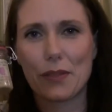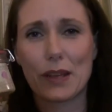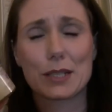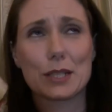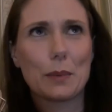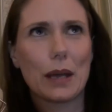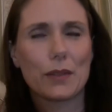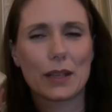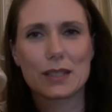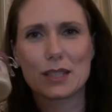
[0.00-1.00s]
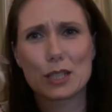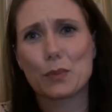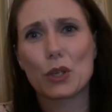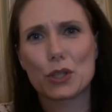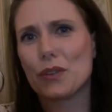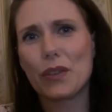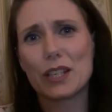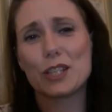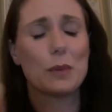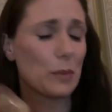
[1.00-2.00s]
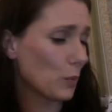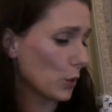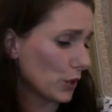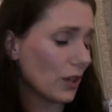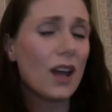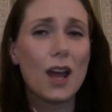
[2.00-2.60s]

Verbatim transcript: things and you buy things, splurging things you maybe wouldn't